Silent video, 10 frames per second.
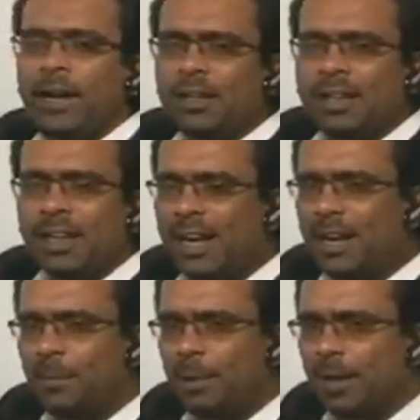try to look
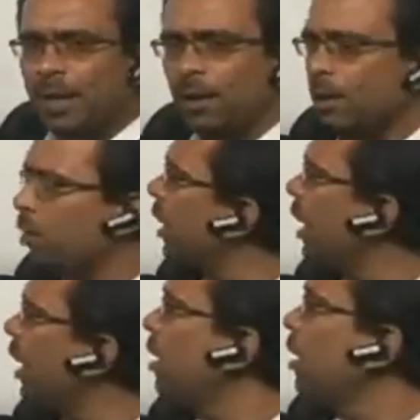at this point, the
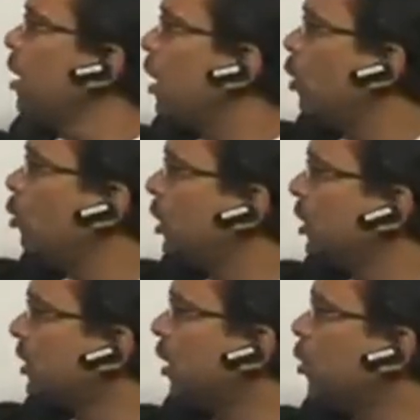current mirror,
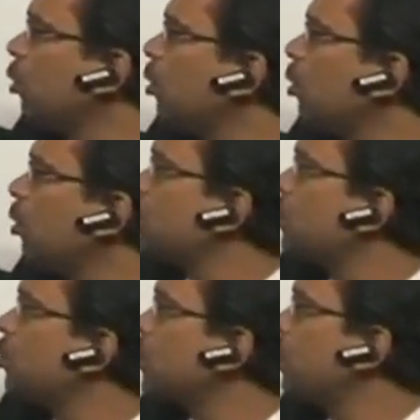okay,
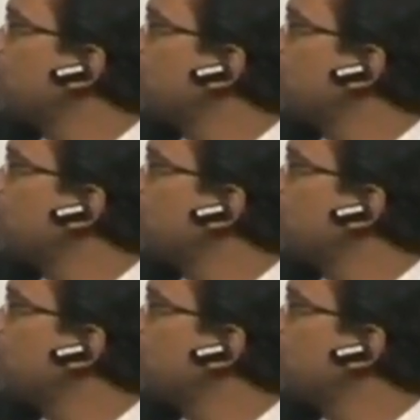now this